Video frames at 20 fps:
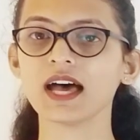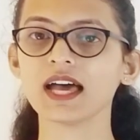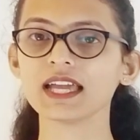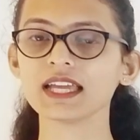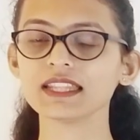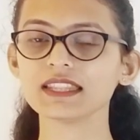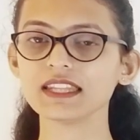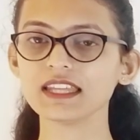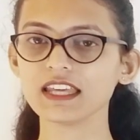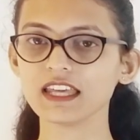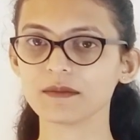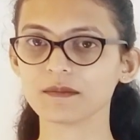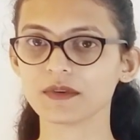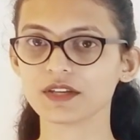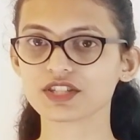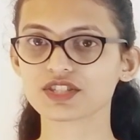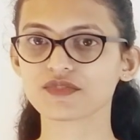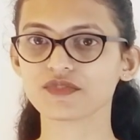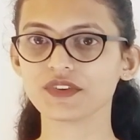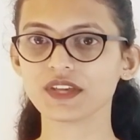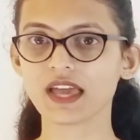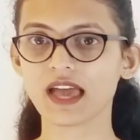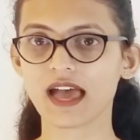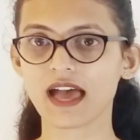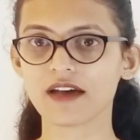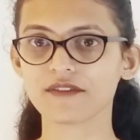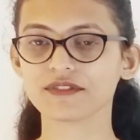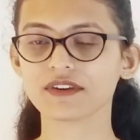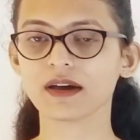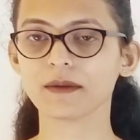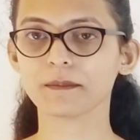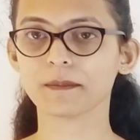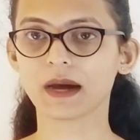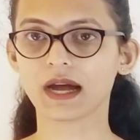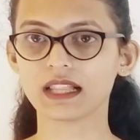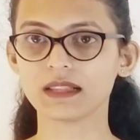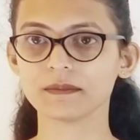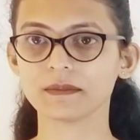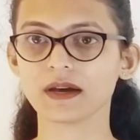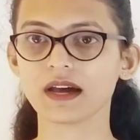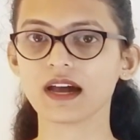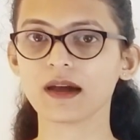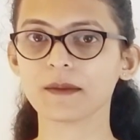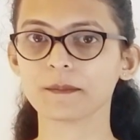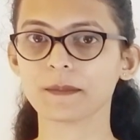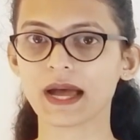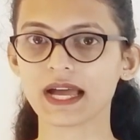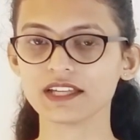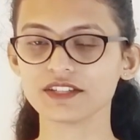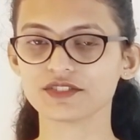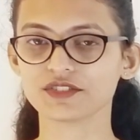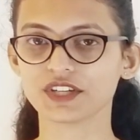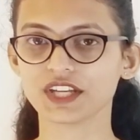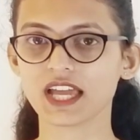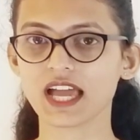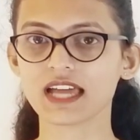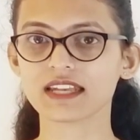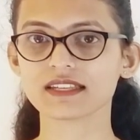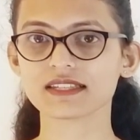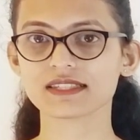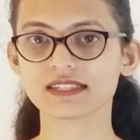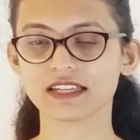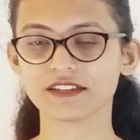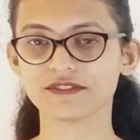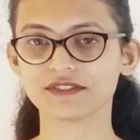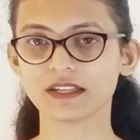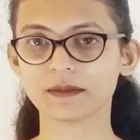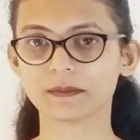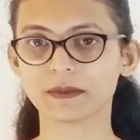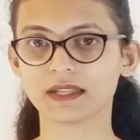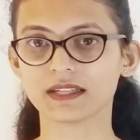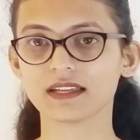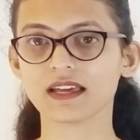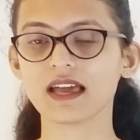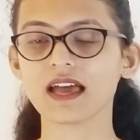In the image, we have a bulb, a battery and a safety pin.